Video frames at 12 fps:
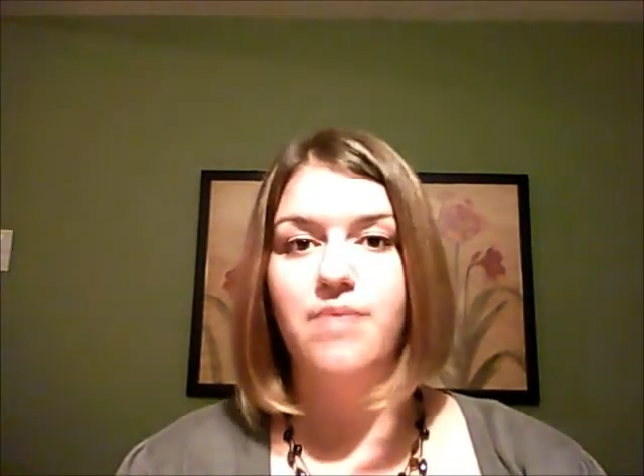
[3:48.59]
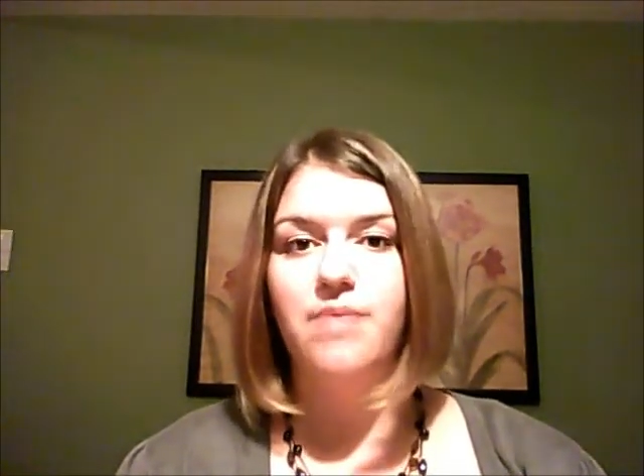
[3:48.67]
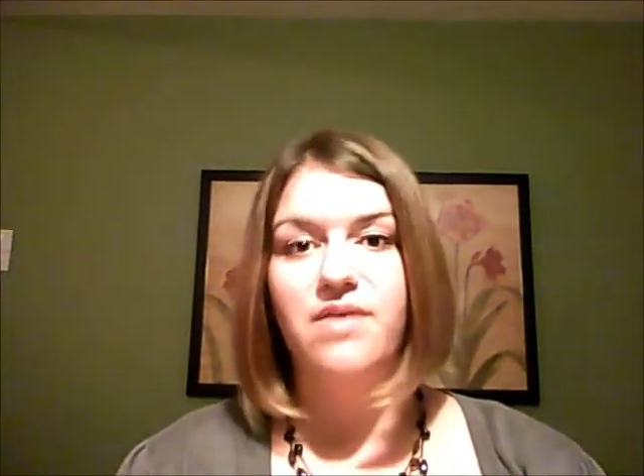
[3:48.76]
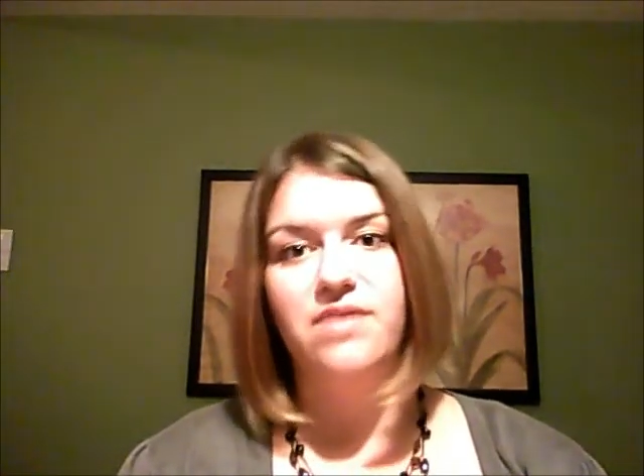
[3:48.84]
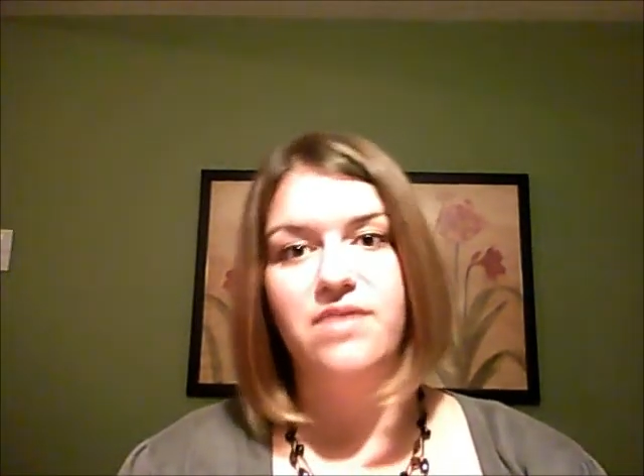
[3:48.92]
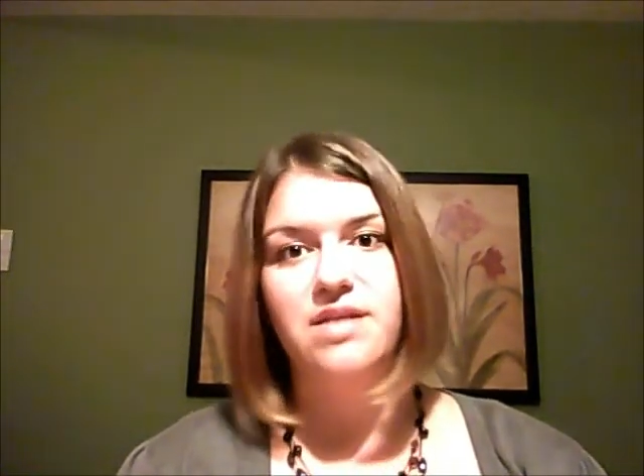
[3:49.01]

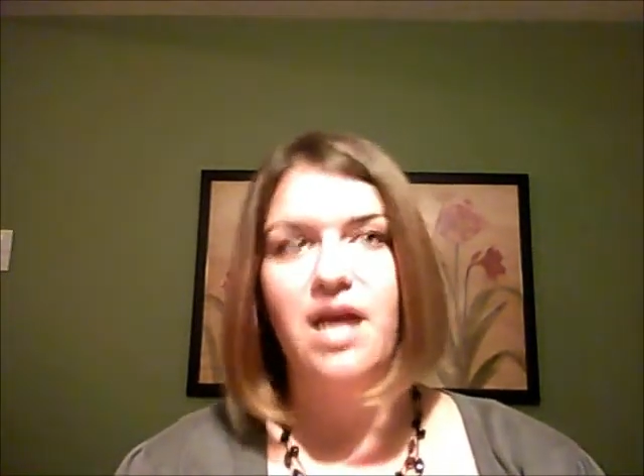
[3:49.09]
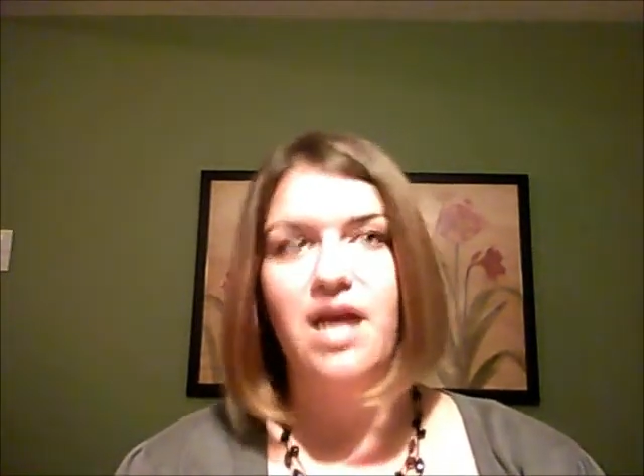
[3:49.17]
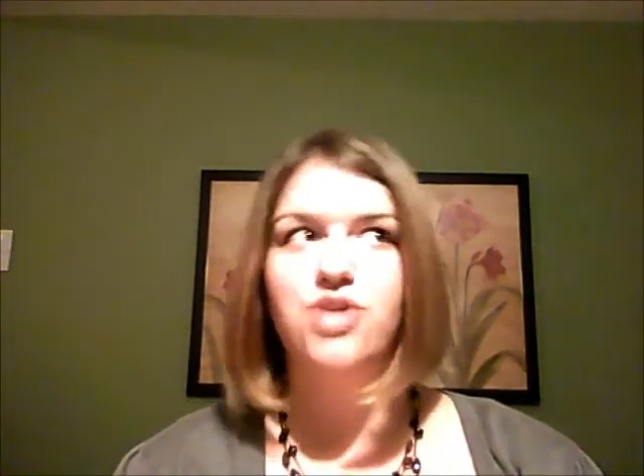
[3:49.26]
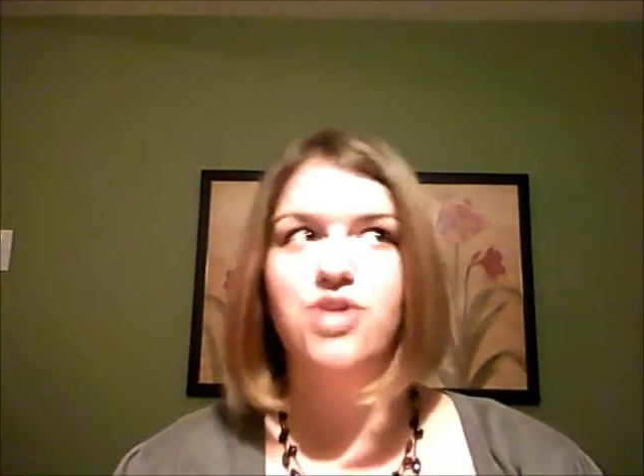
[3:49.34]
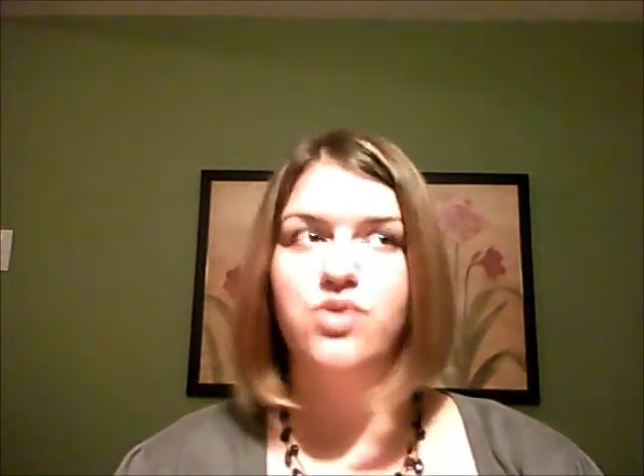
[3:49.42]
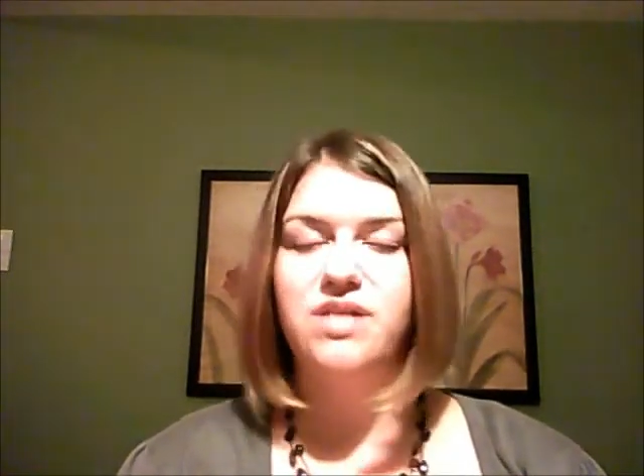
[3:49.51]
given us
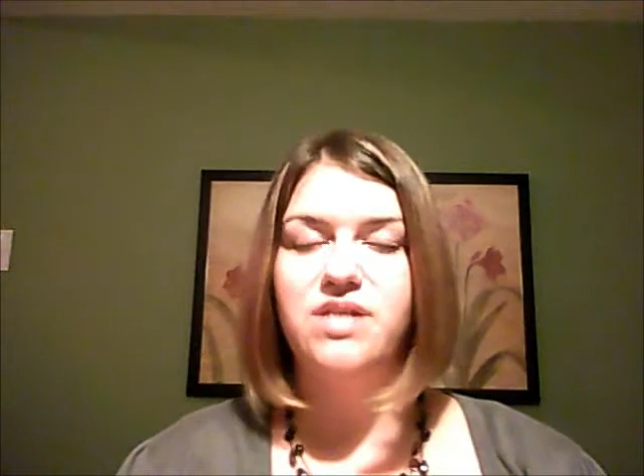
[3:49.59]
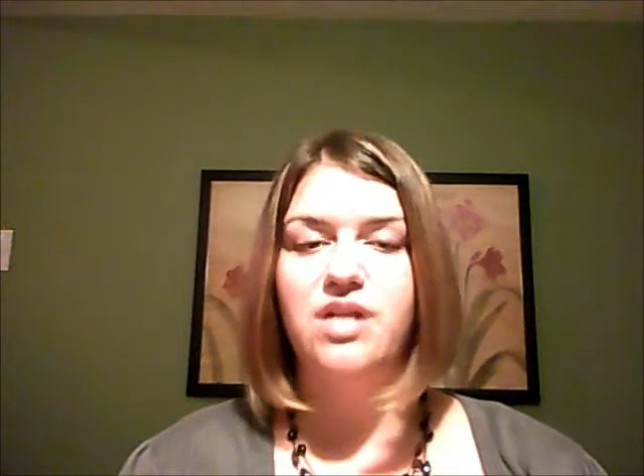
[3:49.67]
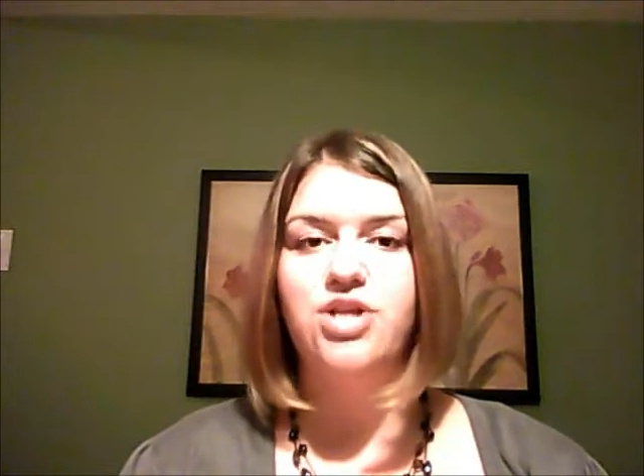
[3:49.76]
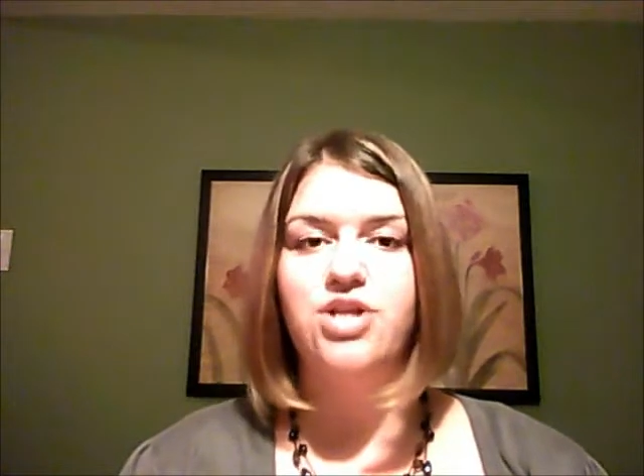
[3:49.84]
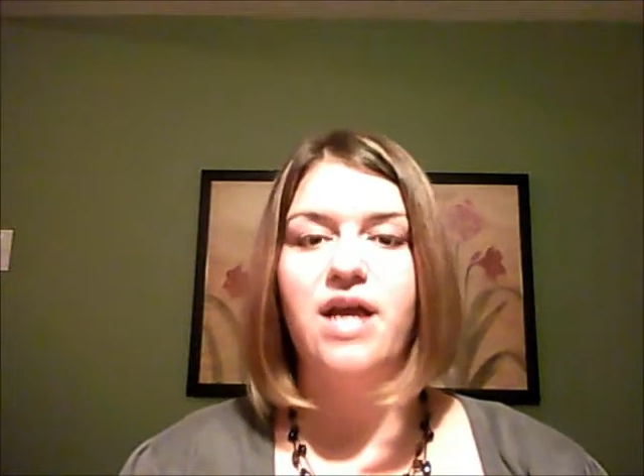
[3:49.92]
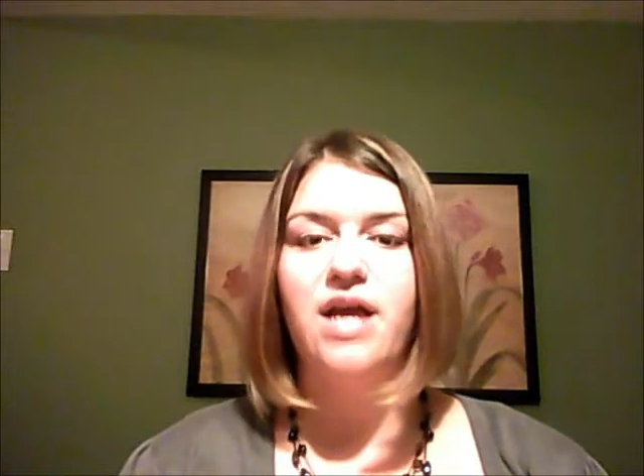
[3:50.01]
cash or sent a
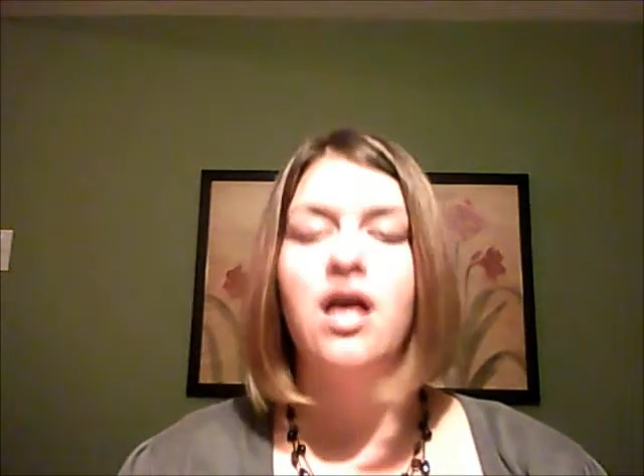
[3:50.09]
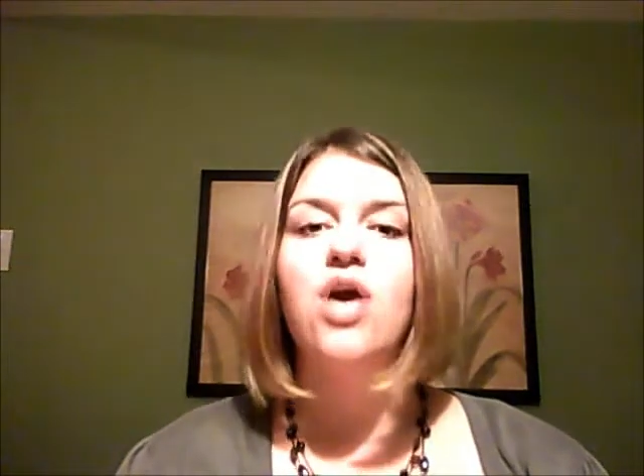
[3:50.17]
check,